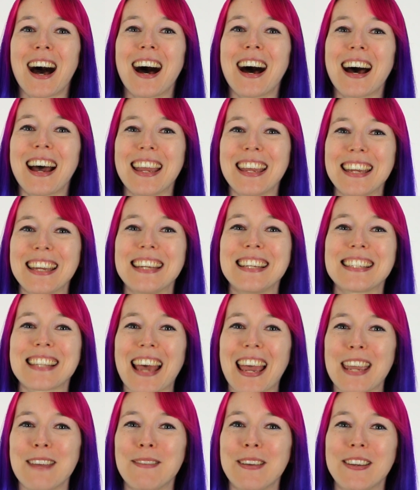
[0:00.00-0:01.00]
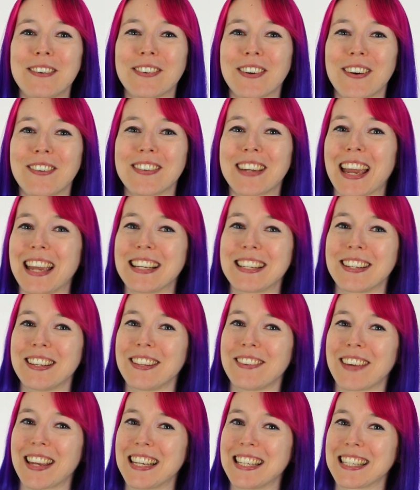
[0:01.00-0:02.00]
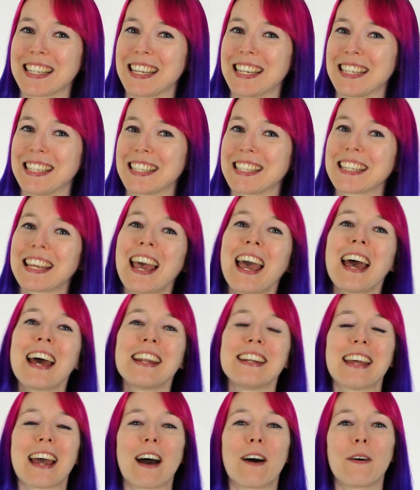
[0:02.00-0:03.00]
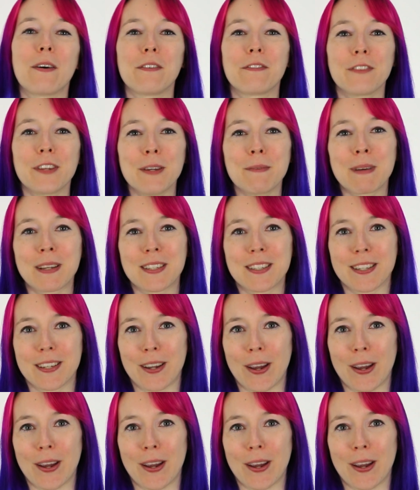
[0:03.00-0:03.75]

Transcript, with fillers: Hi, it's Amy from Cakes with Faces. Now, a few months